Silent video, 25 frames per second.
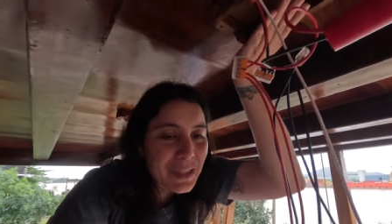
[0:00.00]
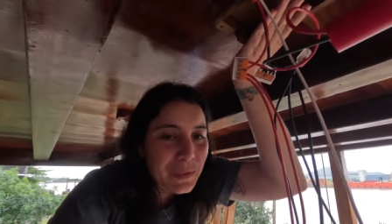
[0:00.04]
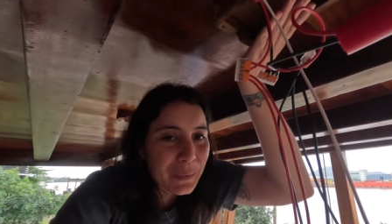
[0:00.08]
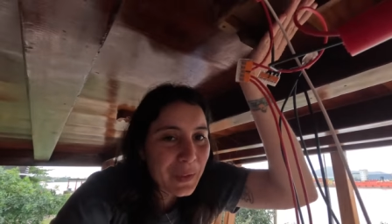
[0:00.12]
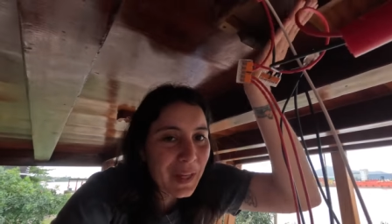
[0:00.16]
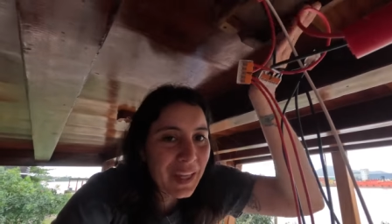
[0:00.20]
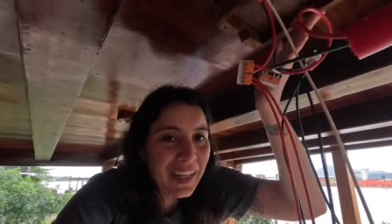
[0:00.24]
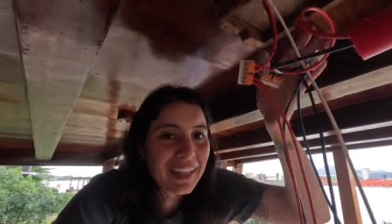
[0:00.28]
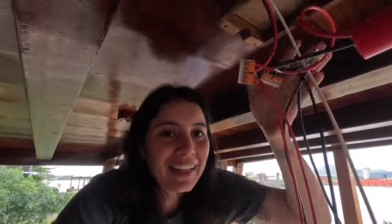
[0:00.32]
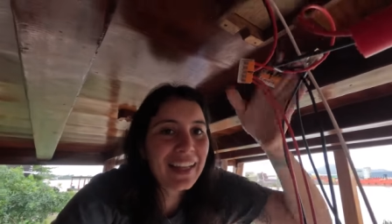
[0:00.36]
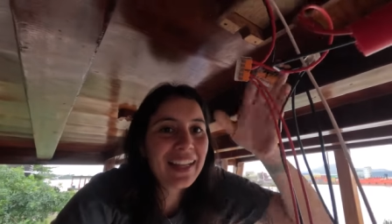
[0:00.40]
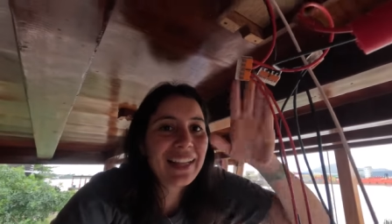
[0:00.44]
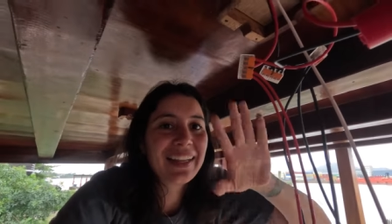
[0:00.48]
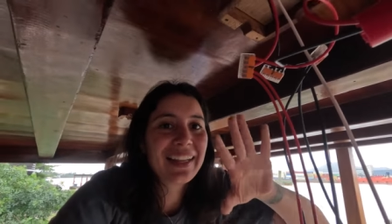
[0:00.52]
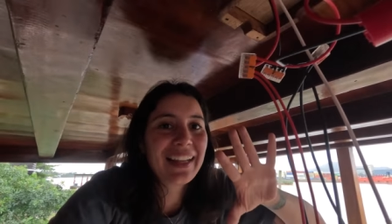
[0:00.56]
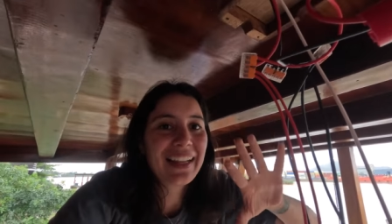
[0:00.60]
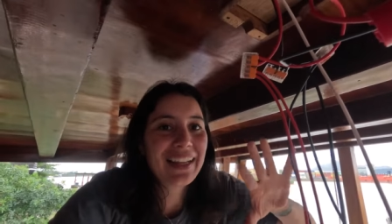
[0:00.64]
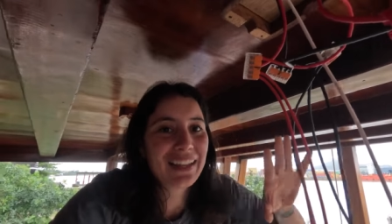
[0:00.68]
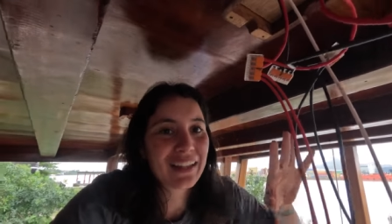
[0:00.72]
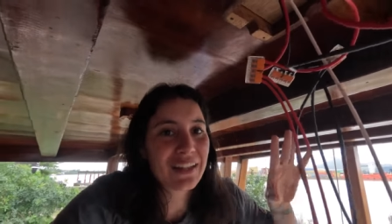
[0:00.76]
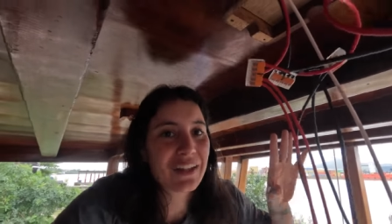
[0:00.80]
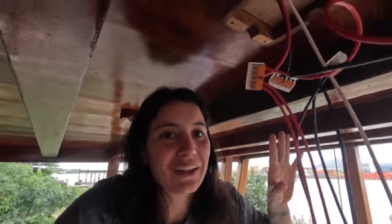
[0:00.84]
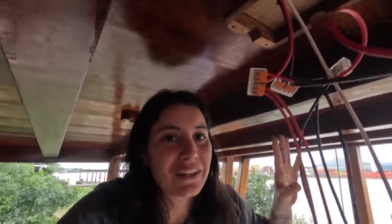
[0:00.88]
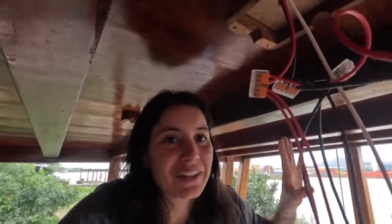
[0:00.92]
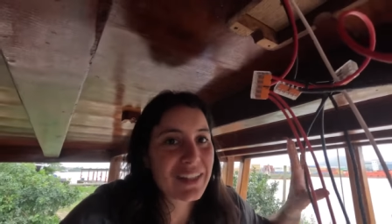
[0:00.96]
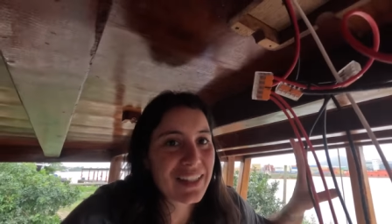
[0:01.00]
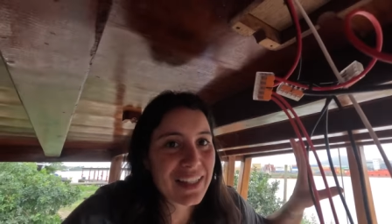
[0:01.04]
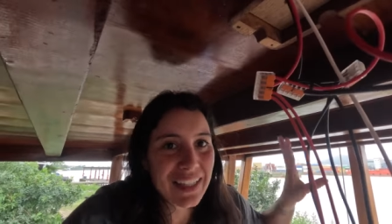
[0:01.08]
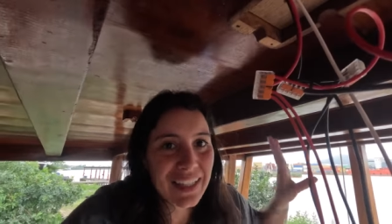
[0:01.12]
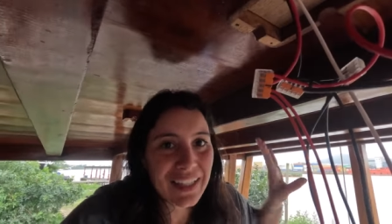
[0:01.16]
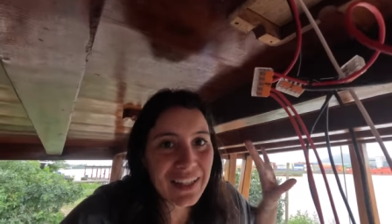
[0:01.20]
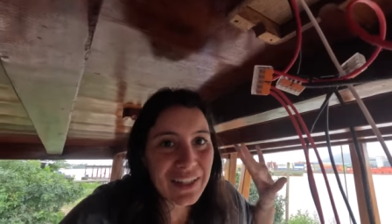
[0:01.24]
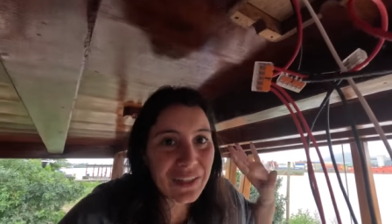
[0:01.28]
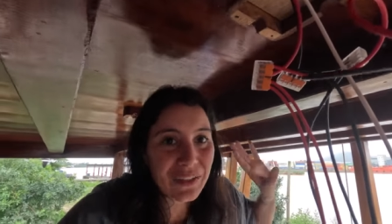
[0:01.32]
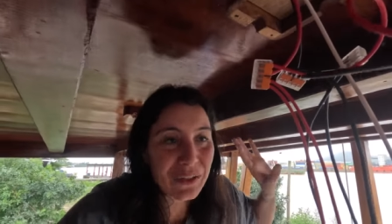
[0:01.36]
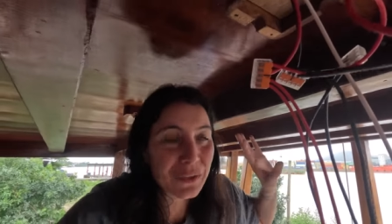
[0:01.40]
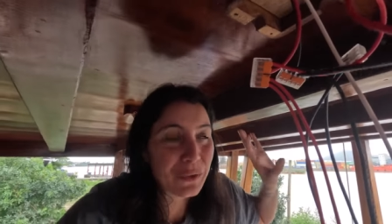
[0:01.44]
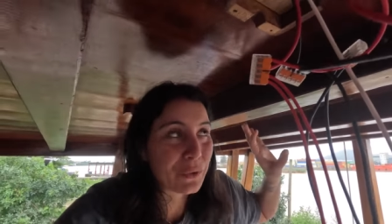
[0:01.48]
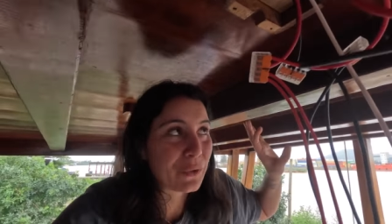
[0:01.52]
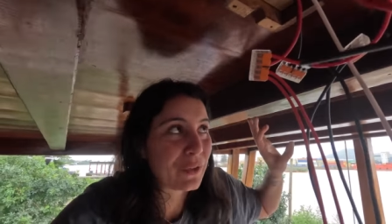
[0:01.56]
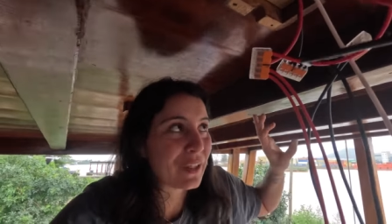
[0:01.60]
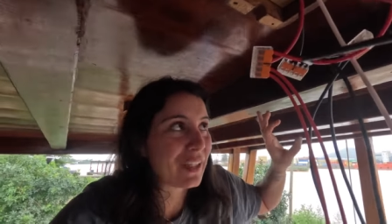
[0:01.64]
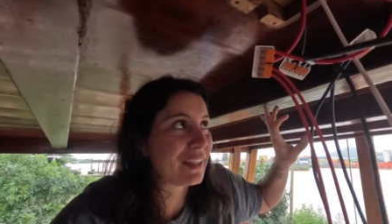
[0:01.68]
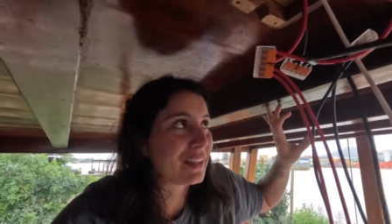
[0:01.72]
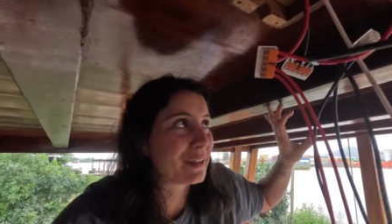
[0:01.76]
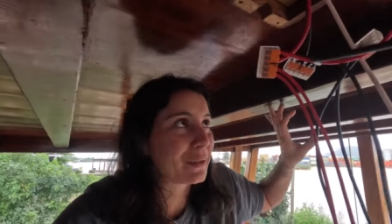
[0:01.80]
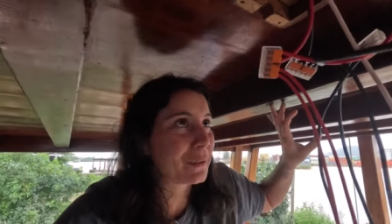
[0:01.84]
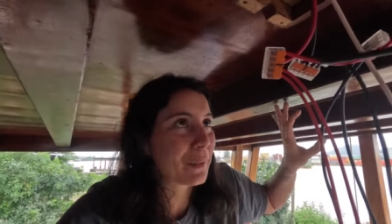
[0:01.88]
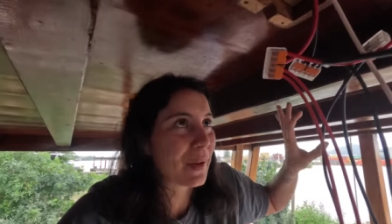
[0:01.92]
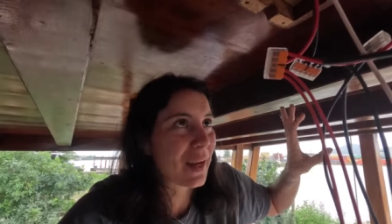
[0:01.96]
one and then continue
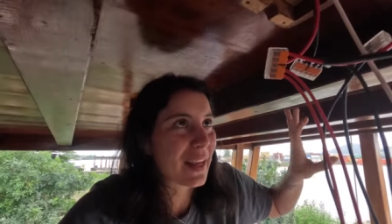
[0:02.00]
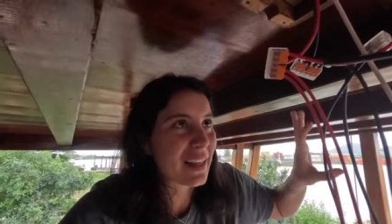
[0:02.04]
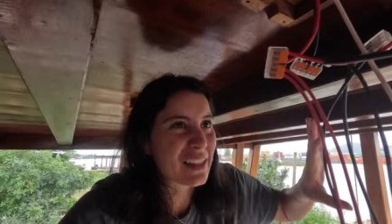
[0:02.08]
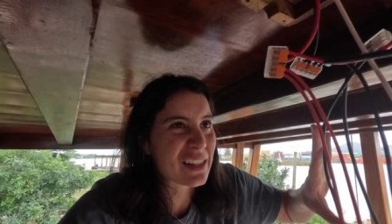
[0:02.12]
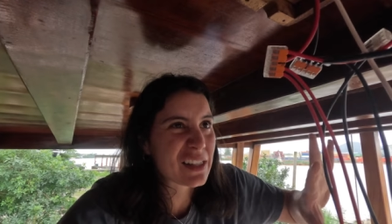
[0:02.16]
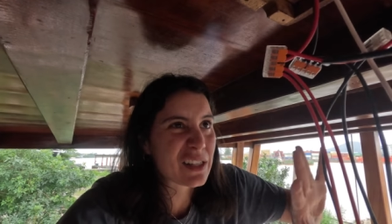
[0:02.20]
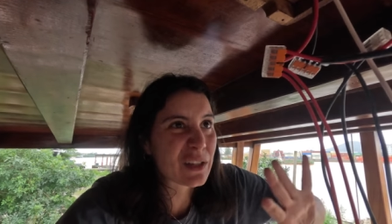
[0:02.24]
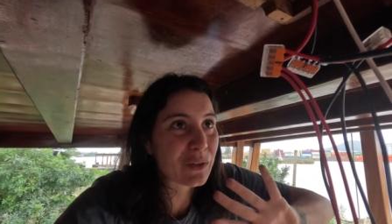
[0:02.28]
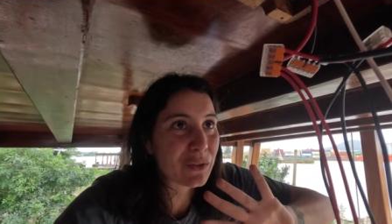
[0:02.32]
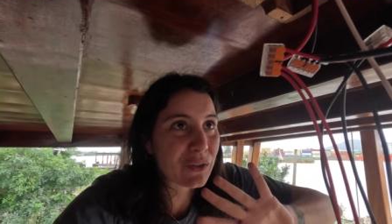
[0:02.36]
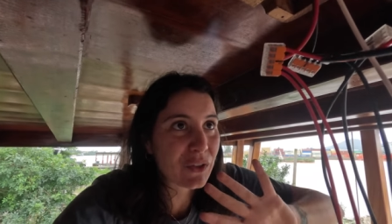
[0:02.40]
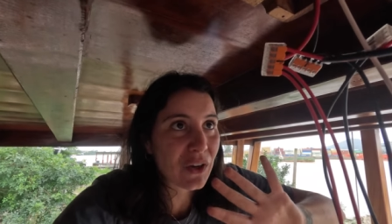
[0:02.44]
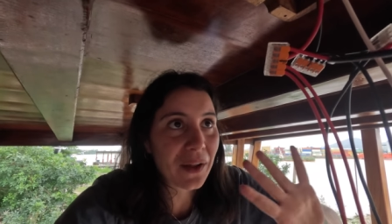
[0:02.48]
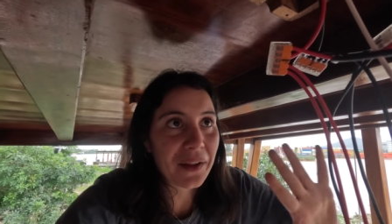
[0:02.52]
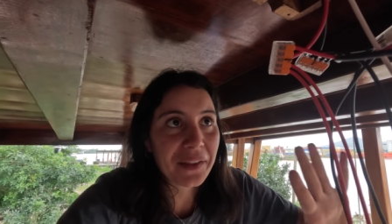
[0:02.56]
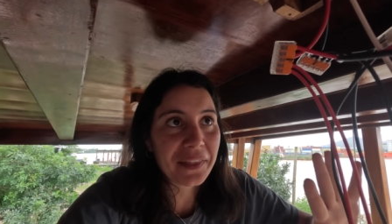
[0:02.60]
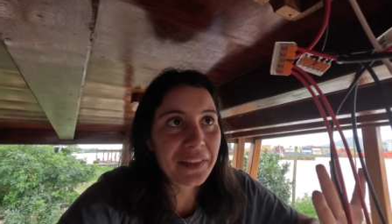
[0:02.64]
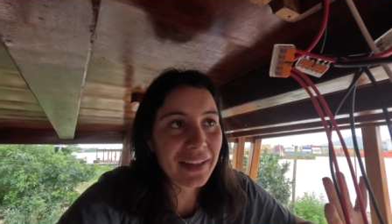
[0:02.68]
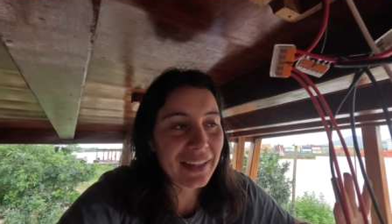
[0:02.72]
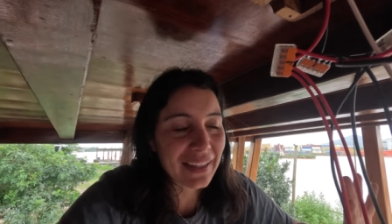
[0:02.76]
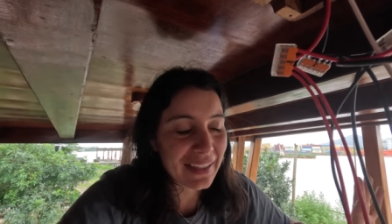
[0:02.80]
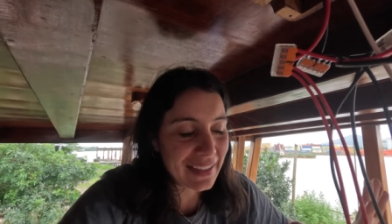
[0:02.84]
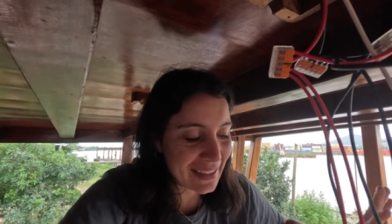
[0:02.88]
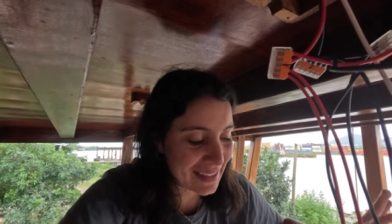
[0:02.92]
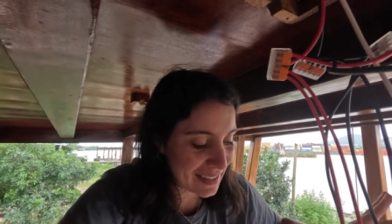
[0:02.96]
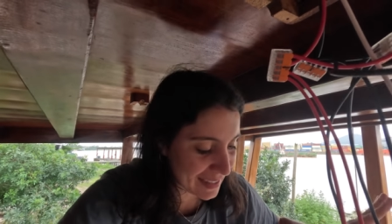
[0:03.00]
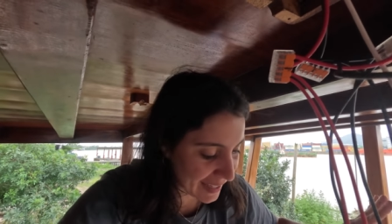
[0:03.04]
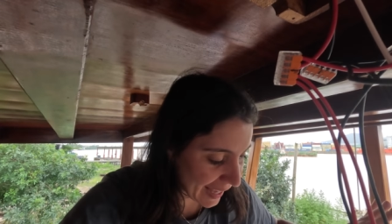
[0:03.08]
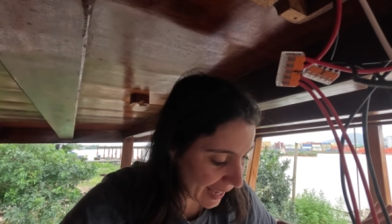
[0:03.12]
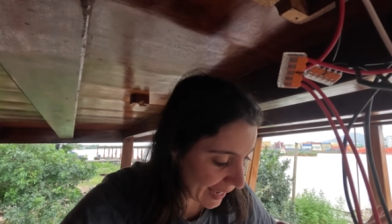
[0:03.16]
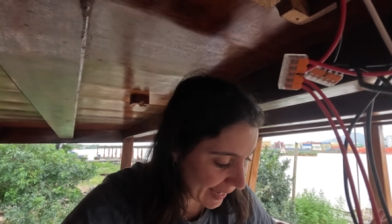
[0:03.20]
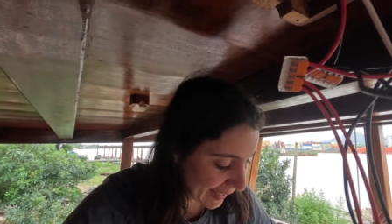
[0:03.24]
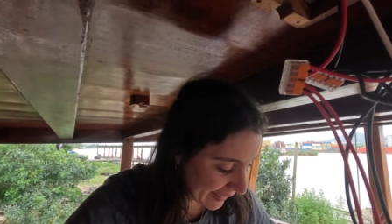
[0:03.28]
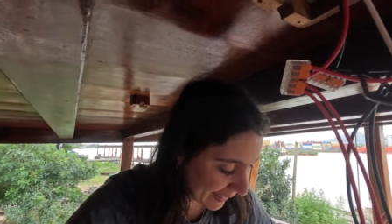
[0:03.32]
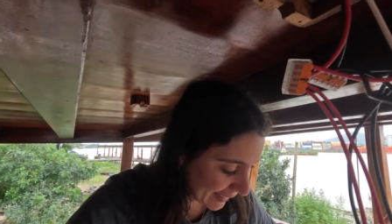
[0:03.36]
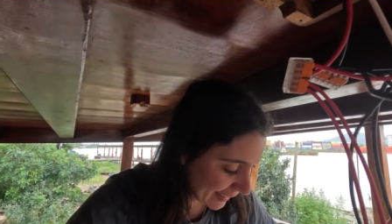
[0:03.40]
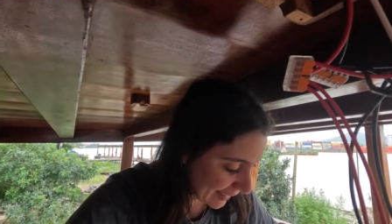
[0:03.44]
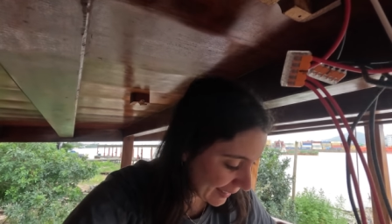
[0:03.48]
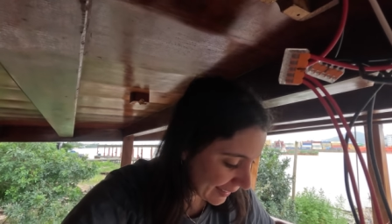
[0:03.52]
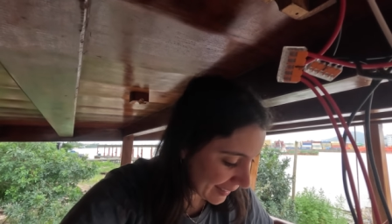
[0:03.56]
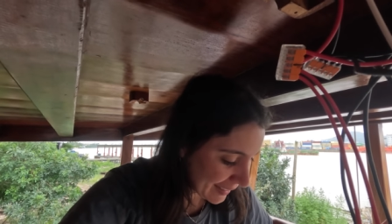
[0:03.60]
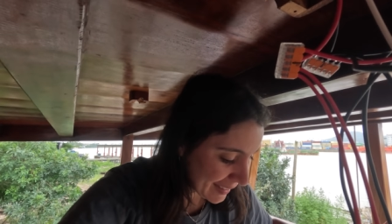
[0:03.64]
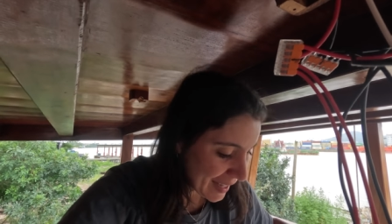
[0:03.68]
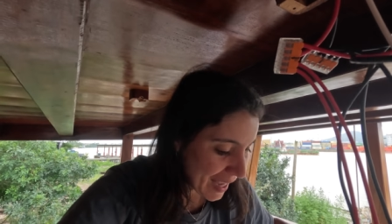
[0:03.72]
doing the rest so nothing is hanging.